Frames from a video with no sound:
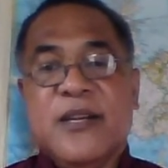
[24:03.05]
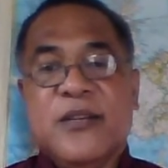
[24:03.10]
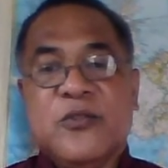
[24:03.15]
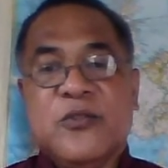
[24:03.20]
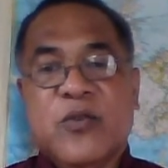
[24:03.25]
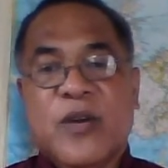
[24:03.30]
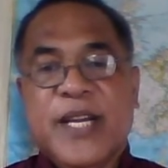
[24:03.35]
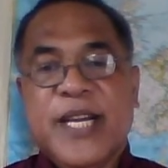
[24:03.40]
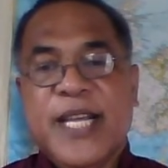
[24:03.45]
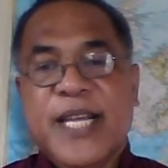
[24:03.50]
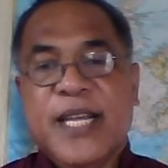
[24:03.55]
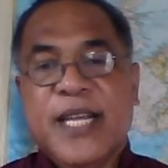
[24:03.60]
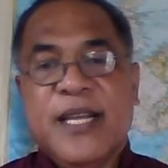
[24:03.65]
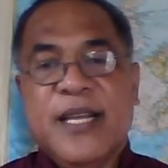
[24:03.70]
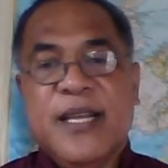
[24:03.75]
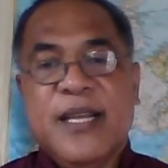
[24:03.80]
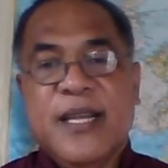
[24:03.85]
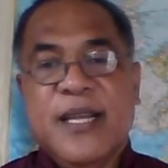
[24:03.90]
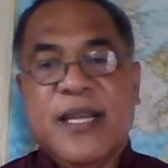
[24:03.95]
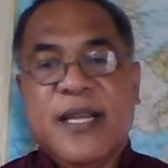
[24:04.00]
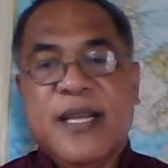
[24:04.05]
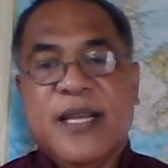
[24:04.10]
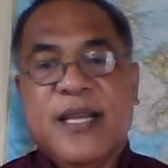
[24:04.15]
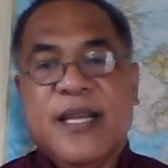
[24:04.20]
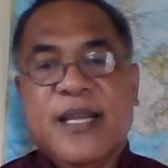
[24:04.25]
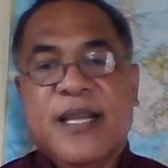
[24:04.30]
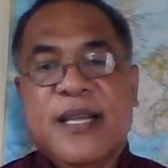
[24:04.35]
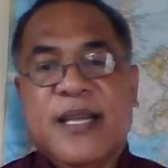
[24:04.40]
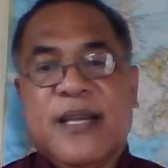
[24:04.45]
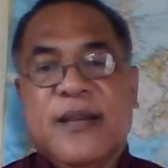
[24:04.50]

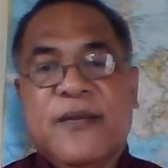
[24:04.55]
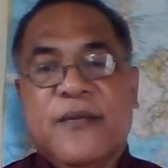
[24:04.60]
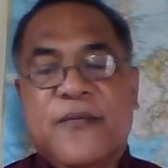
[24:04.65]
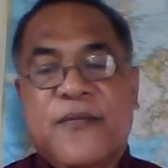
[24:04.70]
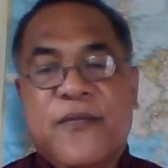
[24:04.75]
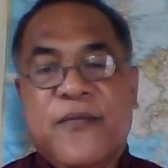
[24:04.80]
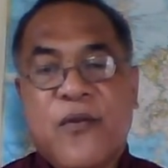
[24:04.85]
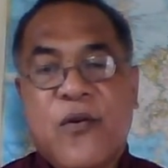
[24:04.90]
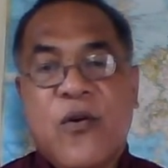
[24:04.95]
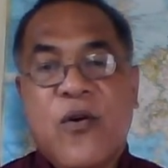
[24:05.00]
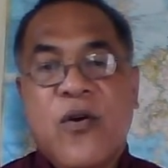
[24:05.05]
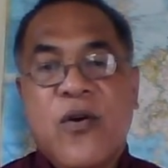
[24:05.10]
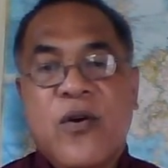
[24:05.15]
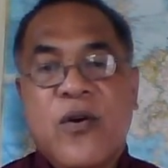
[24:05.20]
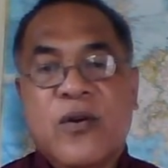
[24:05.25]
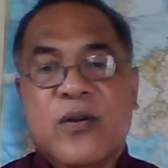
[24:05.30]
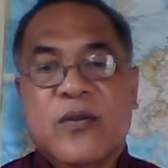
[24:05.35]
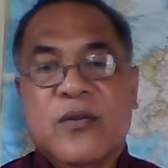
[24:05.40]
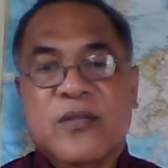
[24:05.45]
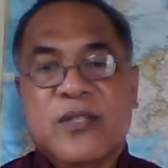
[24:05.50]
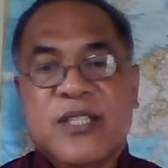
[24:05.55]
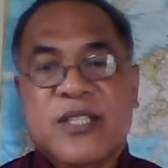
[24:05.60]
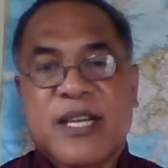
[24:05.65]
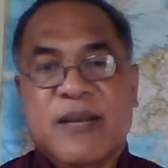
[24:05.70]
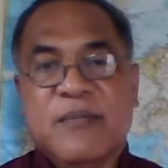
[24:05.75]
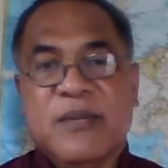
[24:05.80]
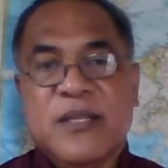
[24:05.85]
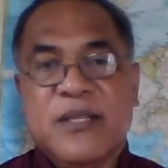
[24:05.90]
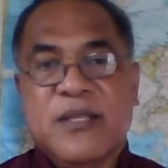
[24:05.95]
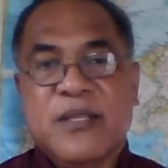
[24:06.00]
24
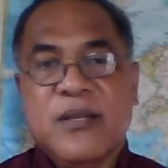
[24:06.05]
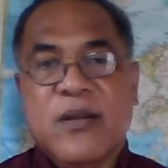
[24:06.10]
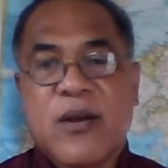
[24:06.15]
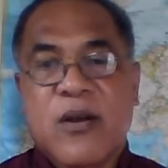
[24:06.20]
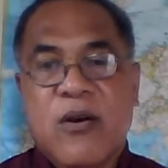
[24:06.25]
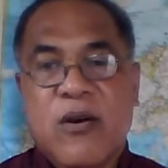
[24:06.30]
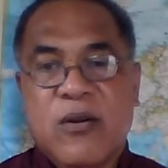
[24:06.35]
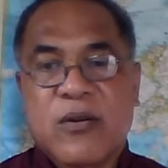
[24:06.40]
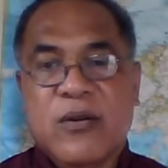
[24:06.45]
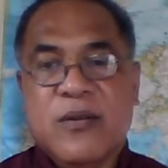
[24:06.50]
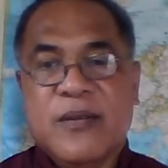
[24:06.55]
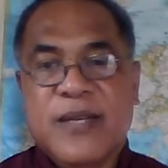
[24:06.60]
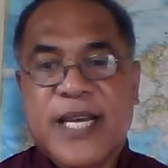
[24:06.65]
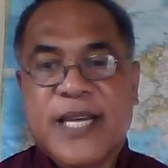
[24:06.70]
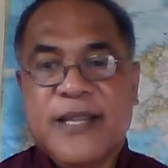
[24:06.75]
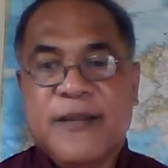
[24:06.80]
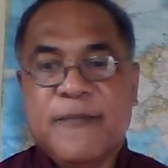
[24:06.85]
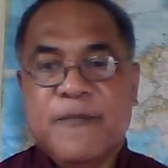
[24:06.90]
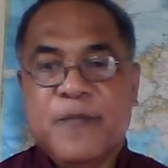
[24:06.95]
sermons altogether.